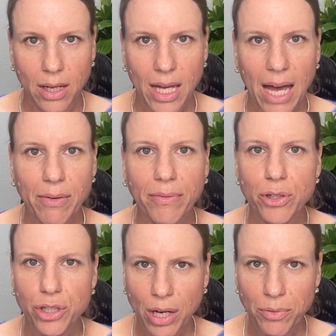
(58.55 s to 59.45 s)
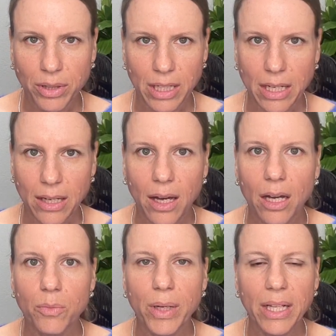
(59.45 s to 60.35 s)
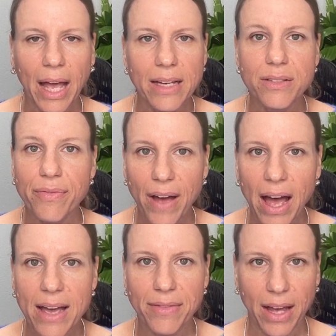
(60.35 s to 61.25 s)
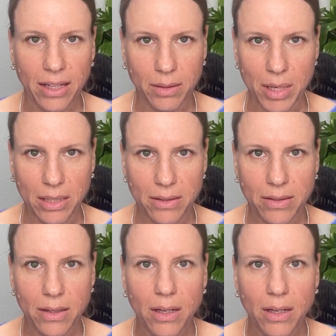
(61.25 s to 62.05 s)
However, generally, a will has 5 elements.